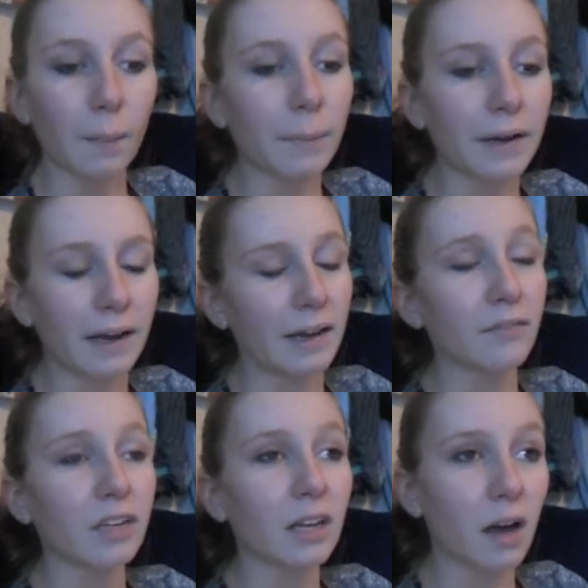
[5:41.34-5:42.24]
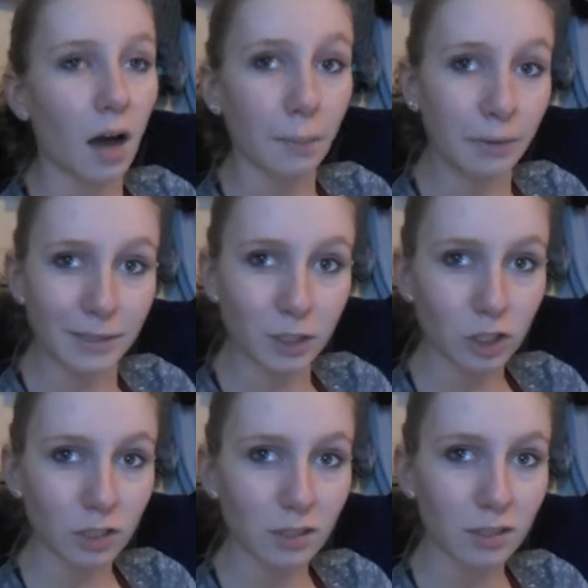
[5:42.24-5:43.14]
But I feel
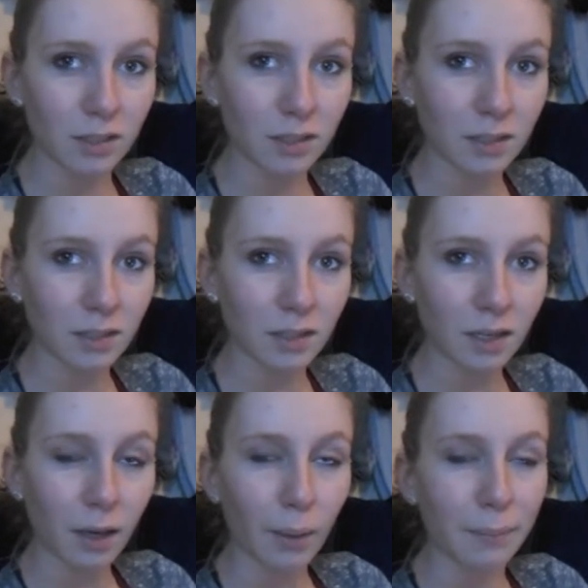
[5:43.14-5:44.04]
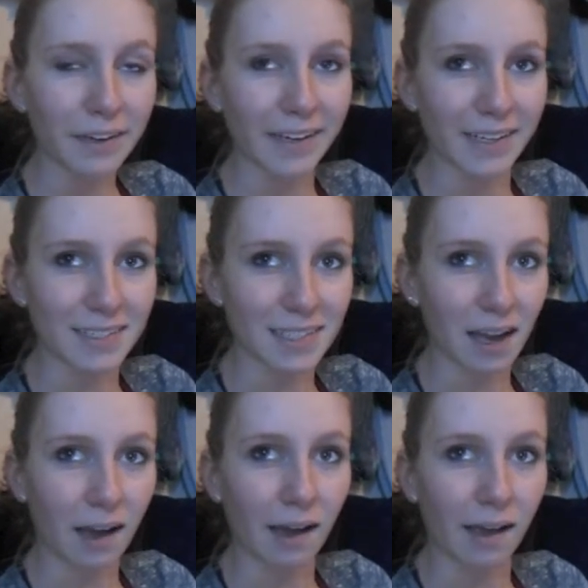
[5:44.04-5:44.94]
accomplished because
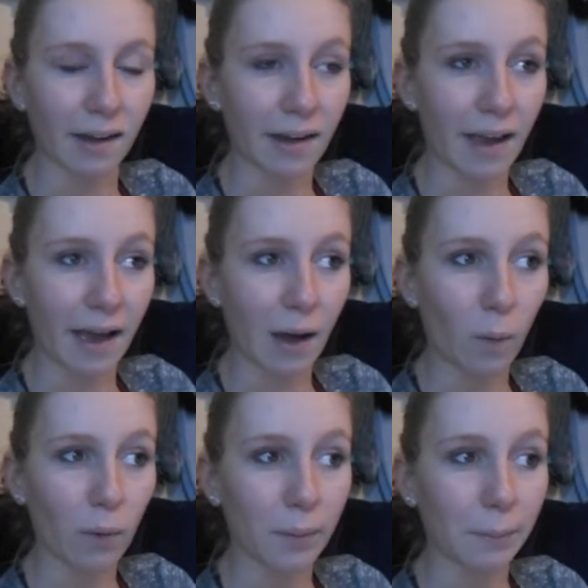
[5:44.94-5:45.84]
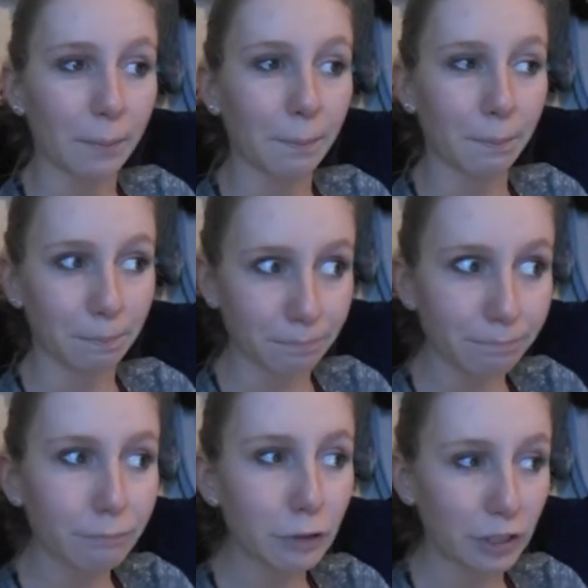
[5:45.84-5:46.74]
I now am
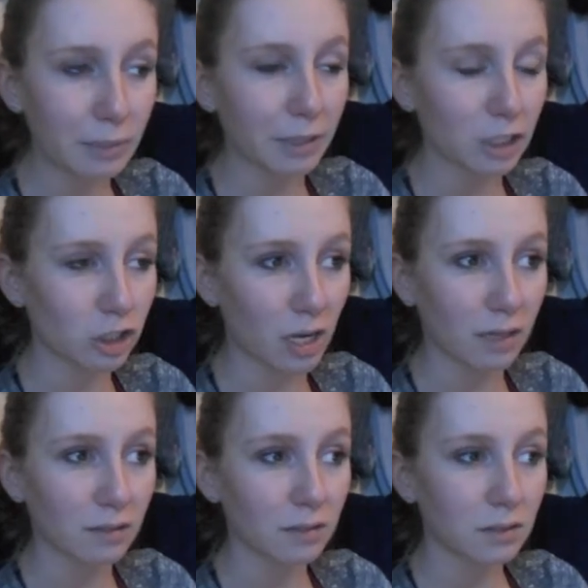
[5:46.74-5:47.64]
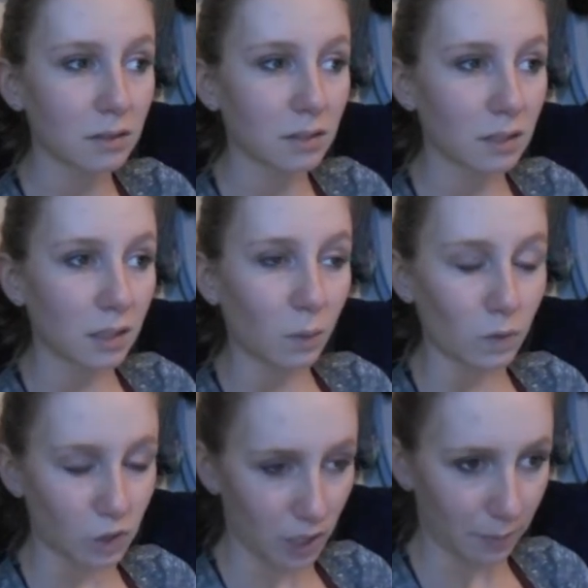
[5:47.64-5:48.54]
pretty much done
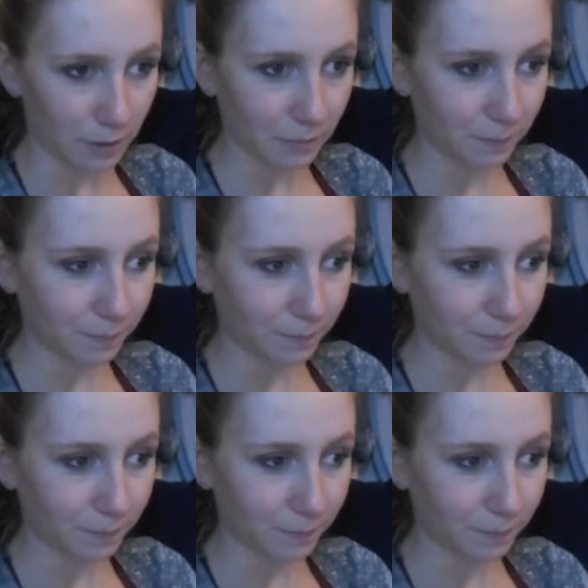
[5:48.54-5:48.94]
with shopping,